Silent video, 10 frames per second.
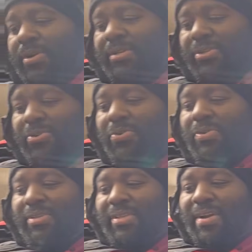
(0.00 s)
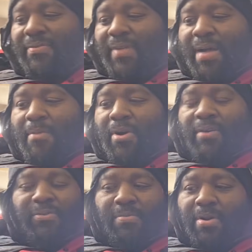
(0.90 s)
and school and stuff. I'm
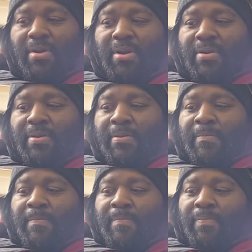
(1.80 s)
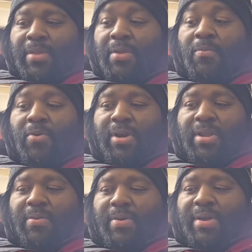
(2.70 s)
off tomorrow in the morning
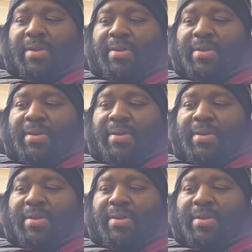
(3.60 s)
anyway.